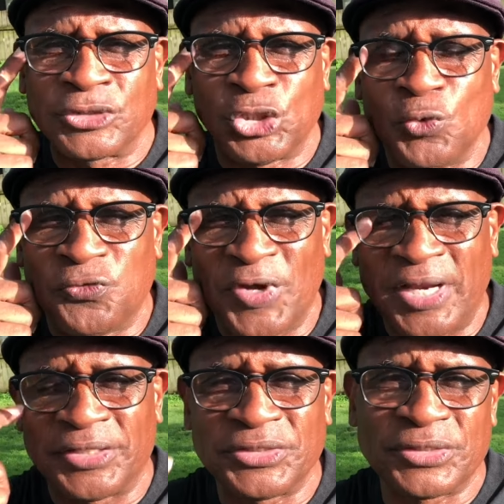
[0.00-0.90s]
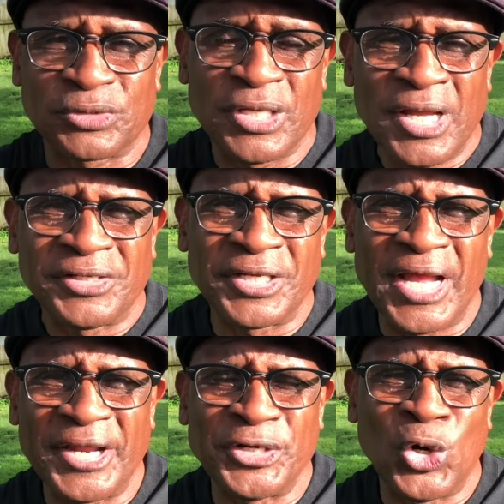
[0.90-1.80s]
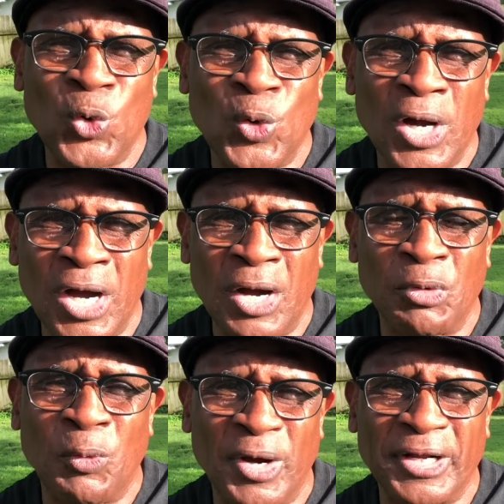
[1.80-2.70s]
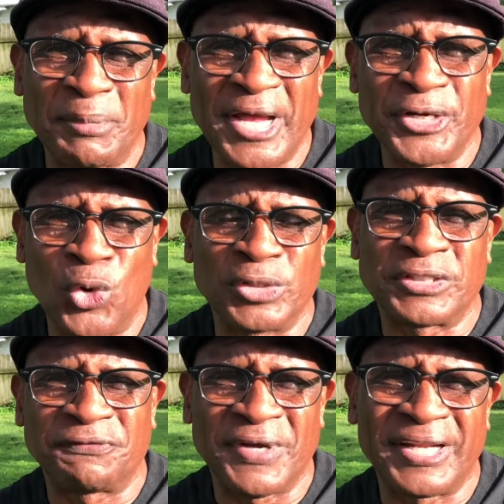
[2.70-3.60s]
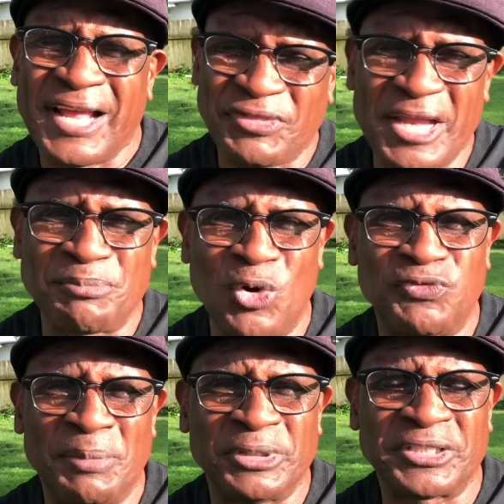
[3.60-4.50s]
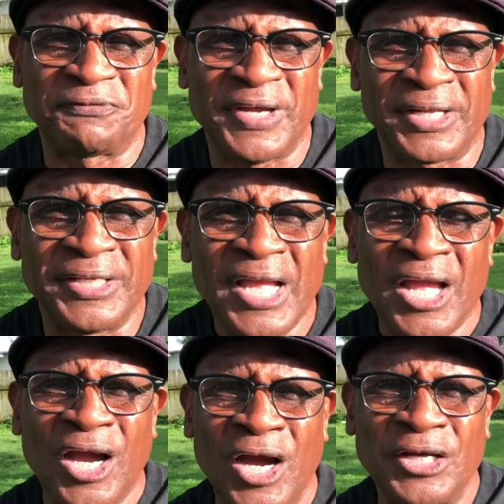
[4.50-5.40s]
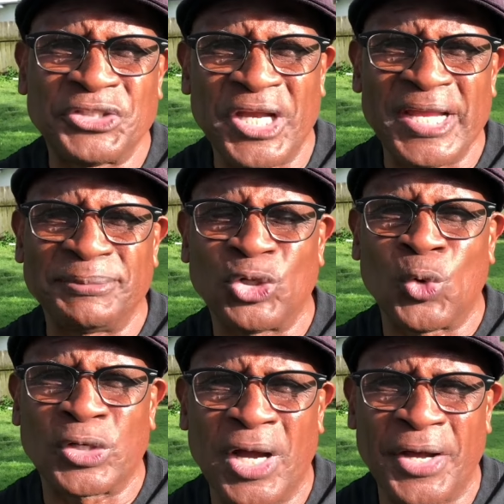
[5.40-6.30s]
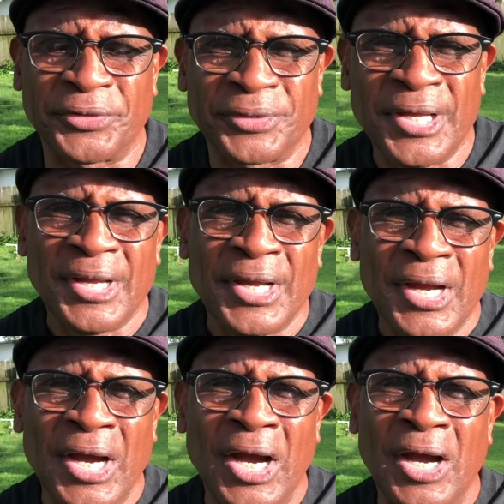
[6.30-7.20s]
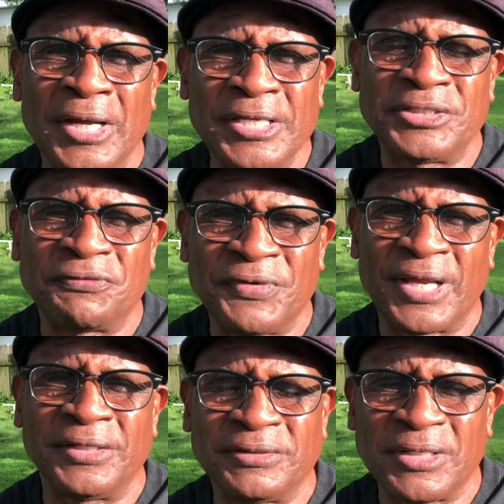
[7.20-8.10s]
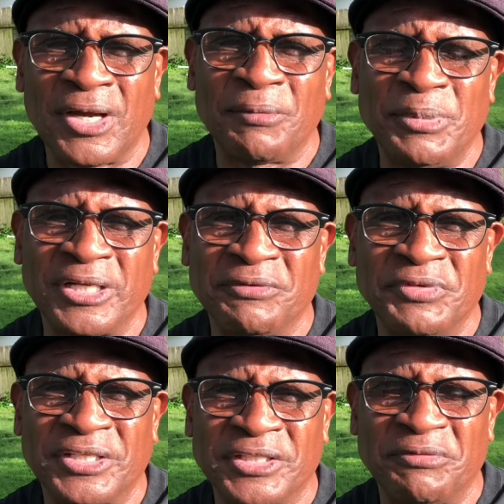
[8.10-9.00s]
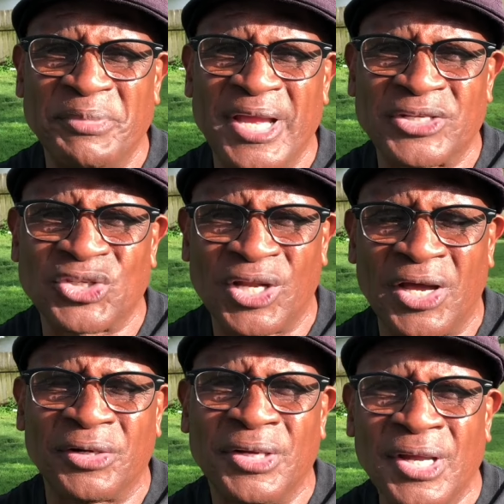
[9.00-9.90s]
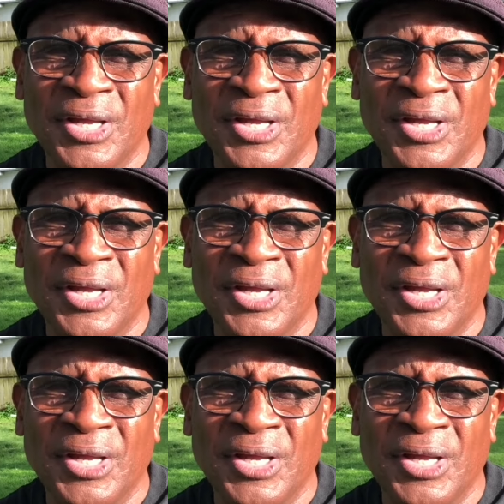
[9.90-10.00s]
two felons that I know, one of them I know is a felon. I think both of them is a felon. James O'Connor, he's a felon, been convicted of manslaughter.